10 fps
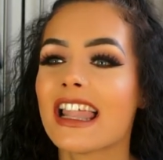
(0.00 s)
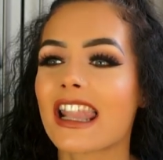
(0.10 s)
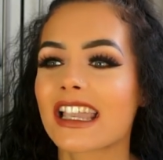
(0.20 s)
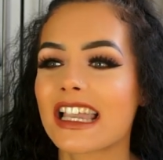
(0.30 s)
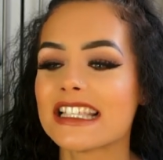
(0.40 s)

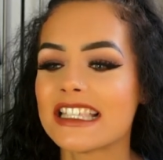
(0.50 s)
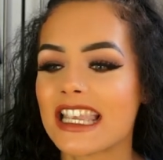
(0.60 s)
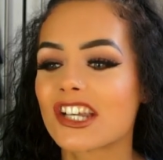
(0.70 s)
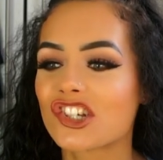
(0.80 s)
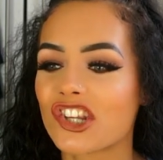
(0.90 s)
like
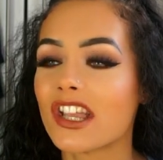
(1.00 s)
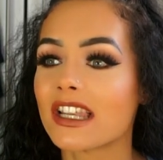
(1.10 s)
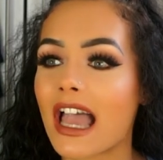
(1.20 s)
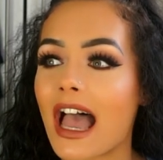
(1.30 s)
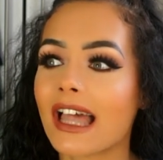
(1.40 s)

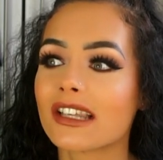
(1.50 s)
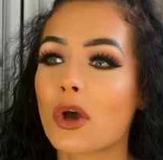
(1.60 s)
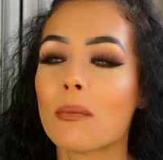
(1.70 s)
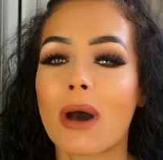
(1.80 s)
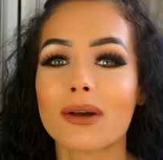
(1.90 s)
addiction and
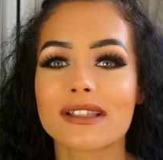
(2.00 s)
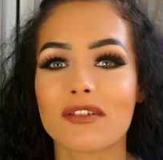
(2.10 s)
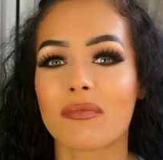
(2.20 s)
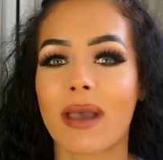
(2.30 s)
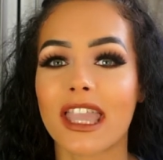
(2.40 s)

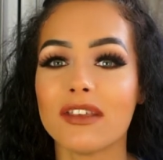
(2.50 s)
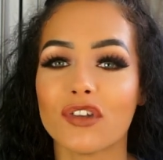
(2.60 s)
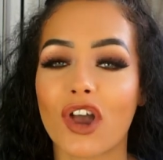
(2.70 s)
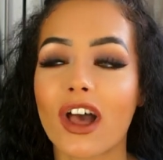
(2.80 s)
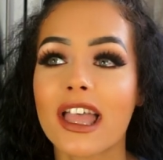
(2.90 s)
compulsive
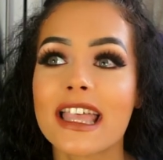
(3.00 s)
behavior,